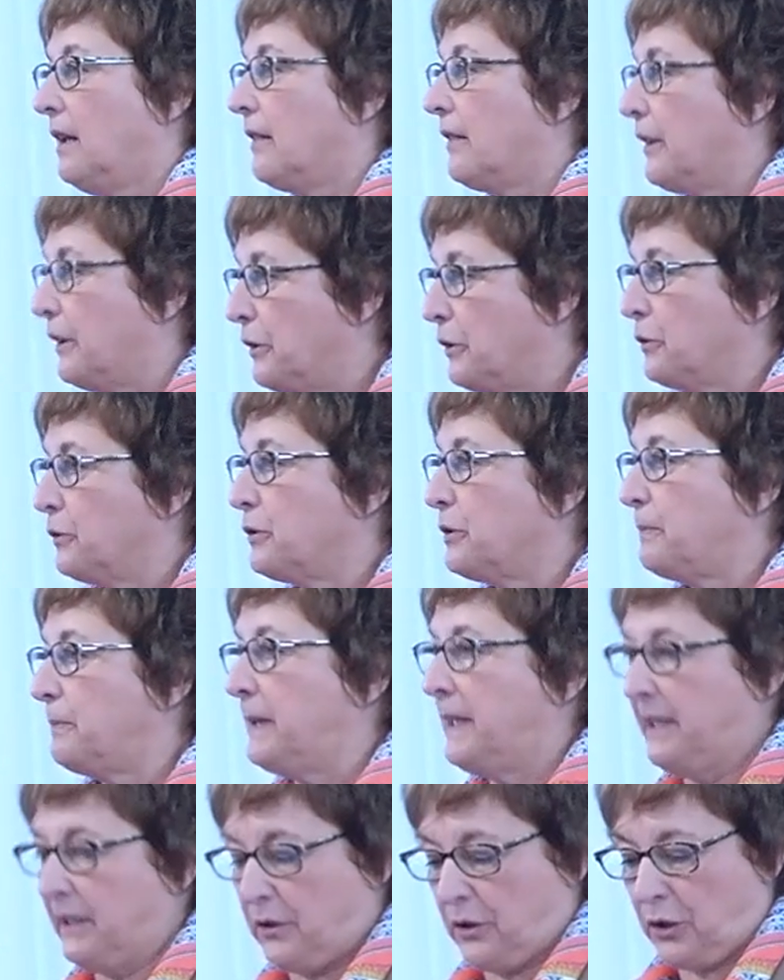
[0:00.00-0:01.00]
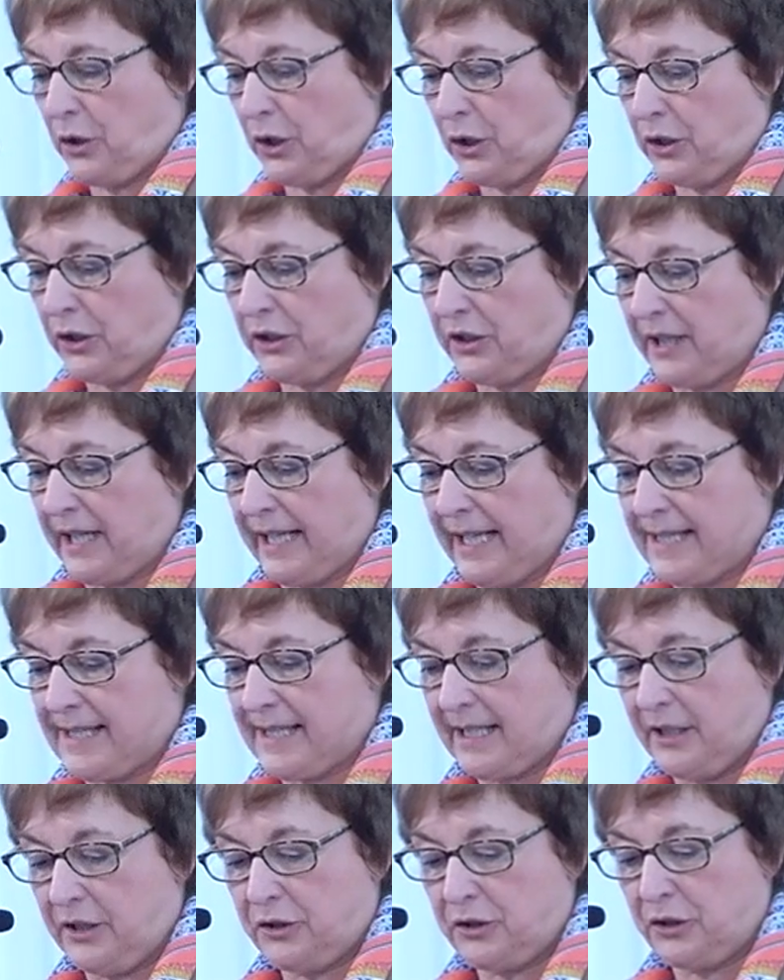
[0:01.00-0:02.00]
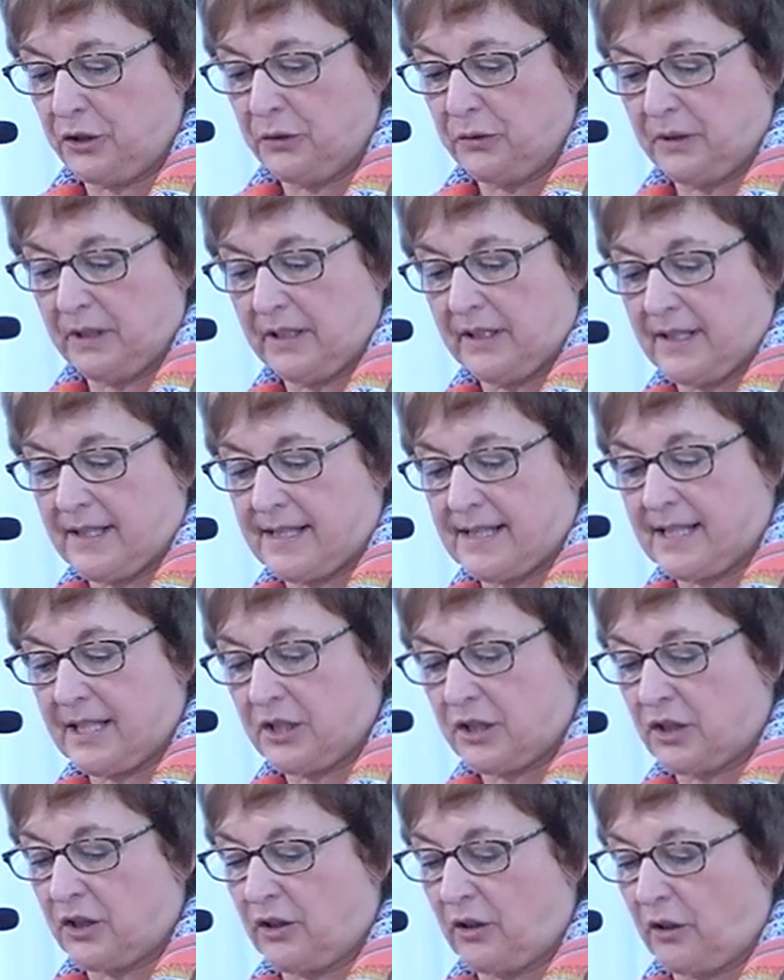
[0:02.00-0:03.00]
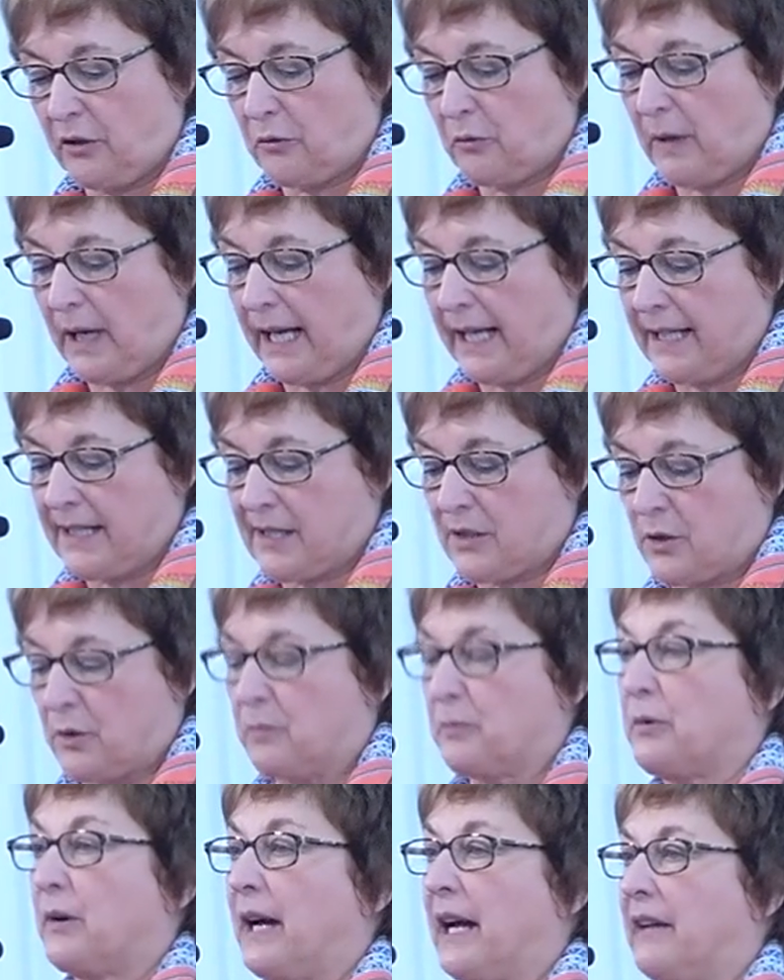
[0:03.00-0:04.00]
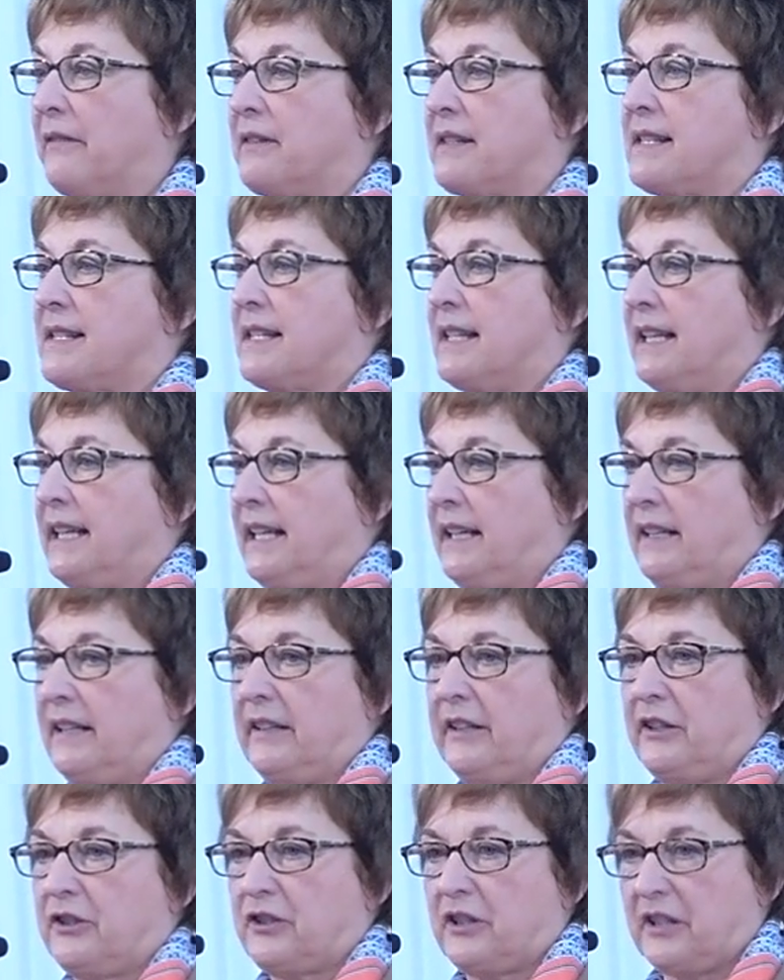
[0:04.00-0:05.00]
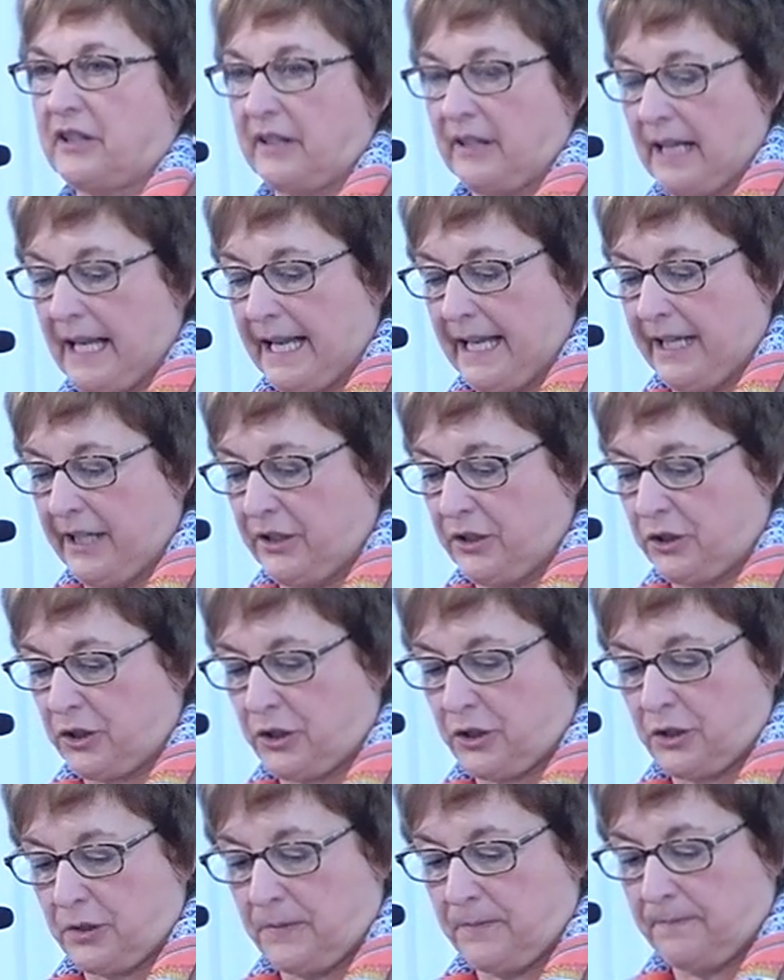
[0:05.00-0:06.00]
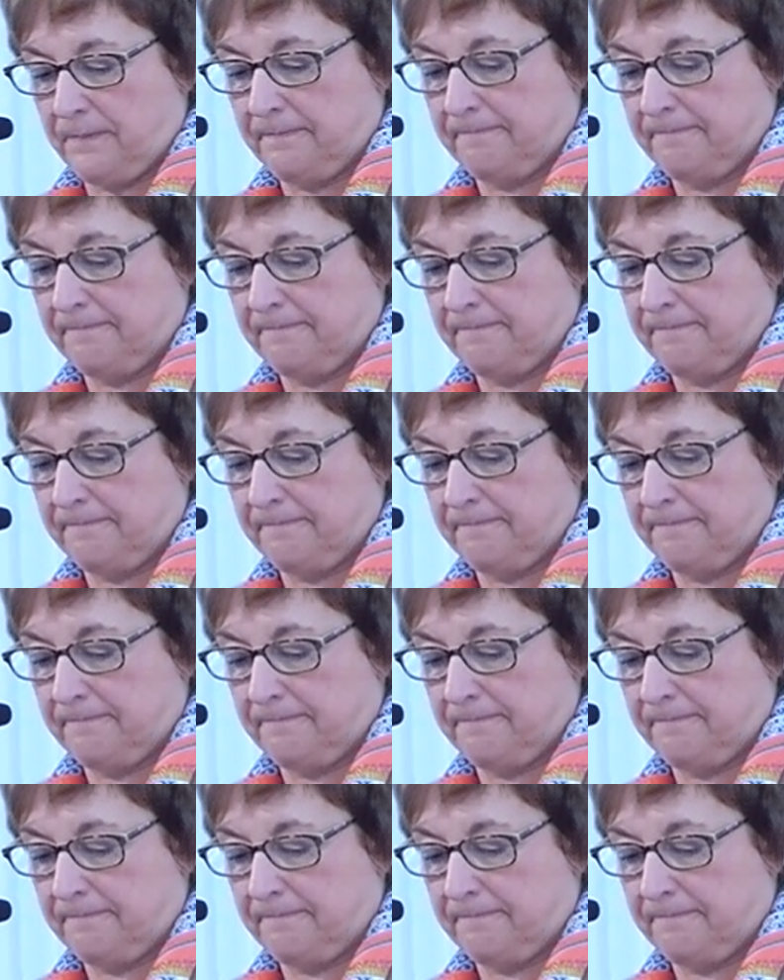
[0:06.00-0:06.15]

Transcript: The European Court has issued a decision on rights to privacy in a digital age.